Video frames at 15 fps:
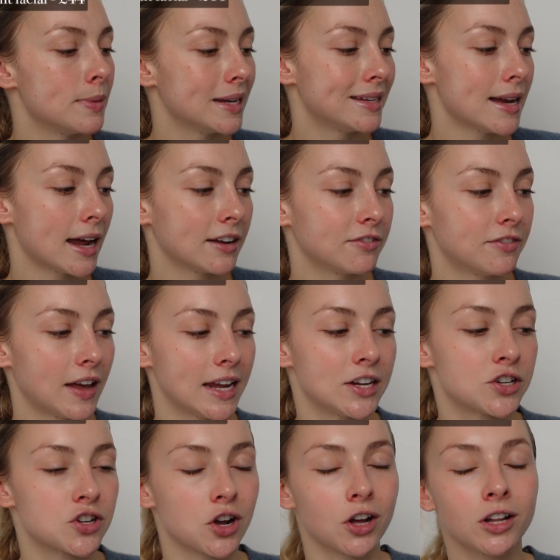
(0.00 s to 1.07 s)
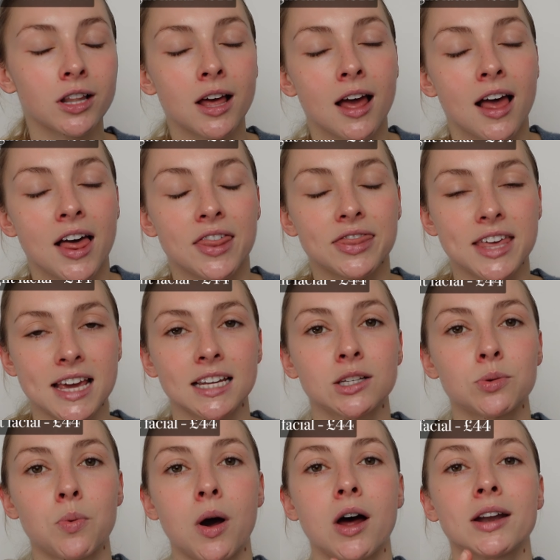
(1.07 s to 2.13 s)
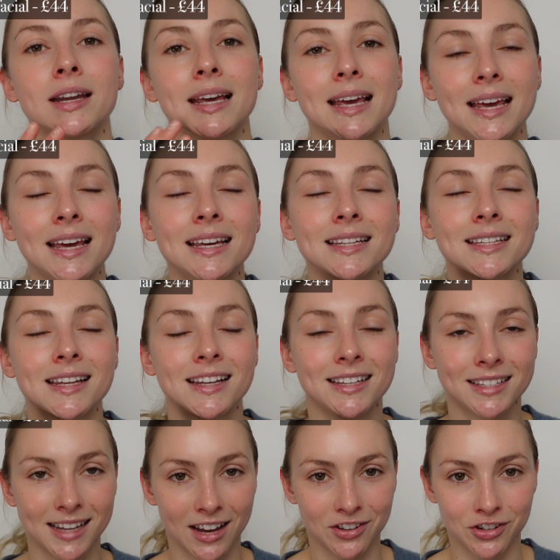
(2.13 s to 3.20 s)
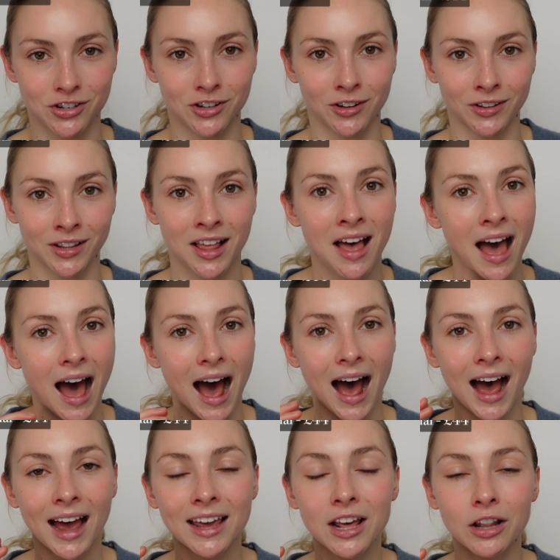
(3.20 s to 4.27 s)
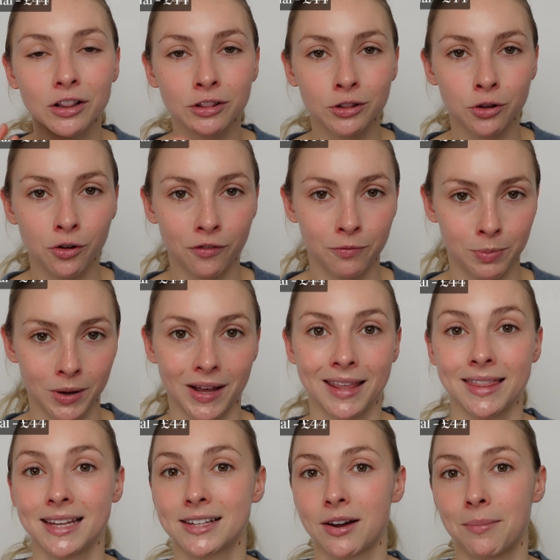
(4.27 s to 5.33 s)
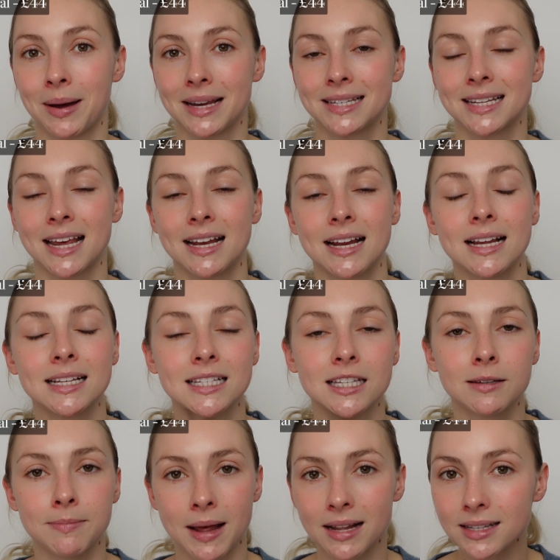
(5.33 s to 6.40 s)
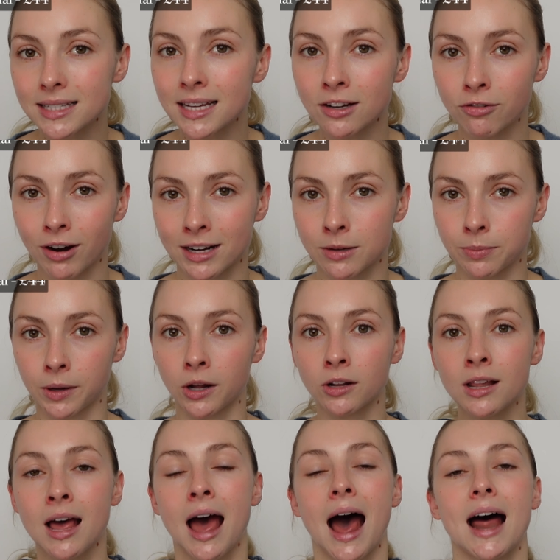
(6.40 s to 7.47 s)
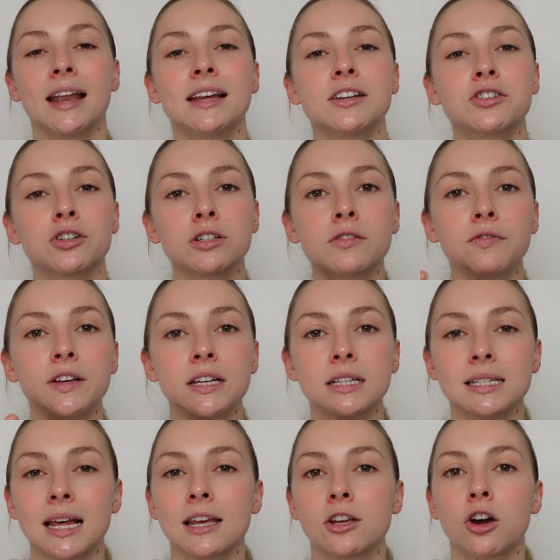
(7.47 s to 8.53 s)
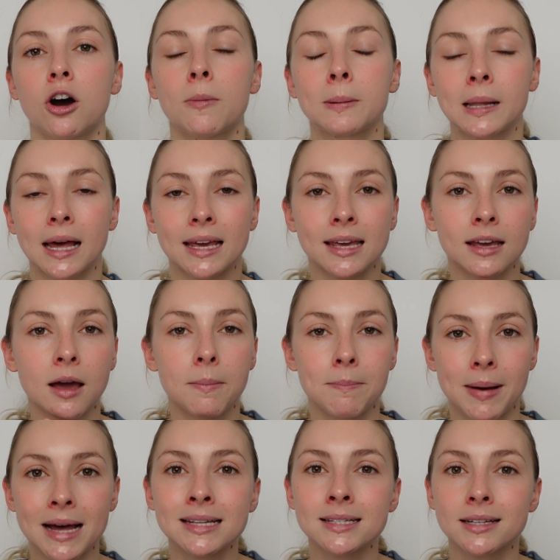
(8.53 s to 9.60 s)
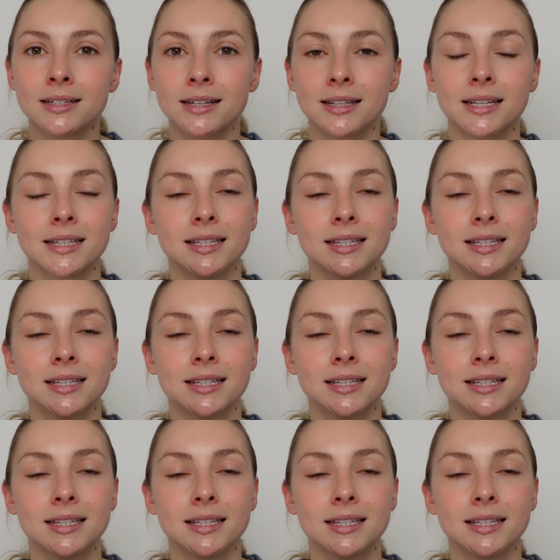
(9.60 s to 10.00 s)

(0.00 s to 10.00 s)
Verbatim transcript: Midnight Facial. This one is essential. I love putting this on my skin. It smells incredible and it just feels like you're applying a mask to the